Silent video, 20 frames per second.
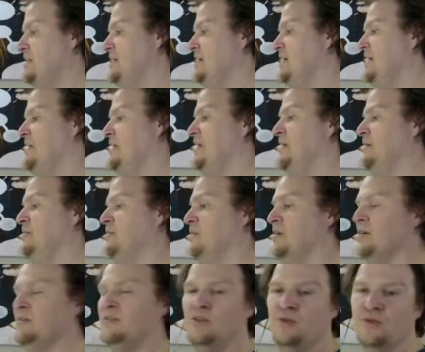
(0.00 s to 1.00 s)
And then I'm
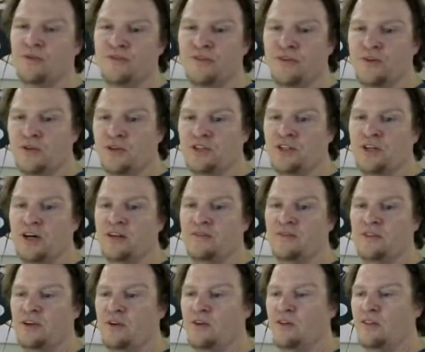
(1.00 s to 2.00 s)
going to do a focus shot of
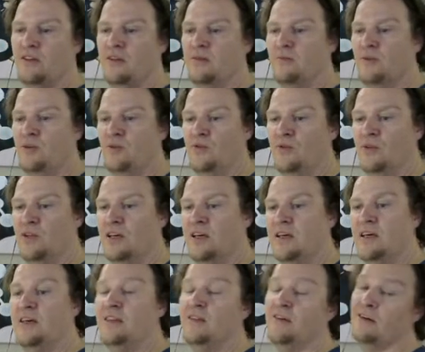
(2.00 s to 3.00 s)
the Earth and the Moon,
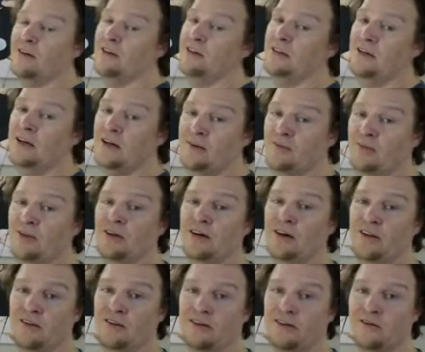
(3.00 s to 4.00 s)
and they're going to talk about
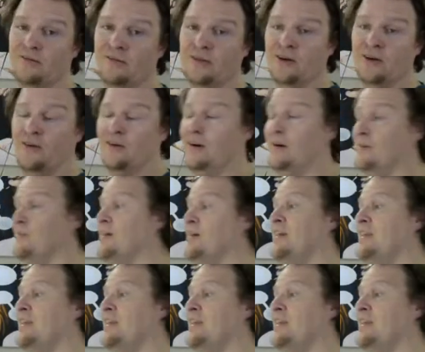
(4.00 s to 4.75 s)
how they're going to blow it up.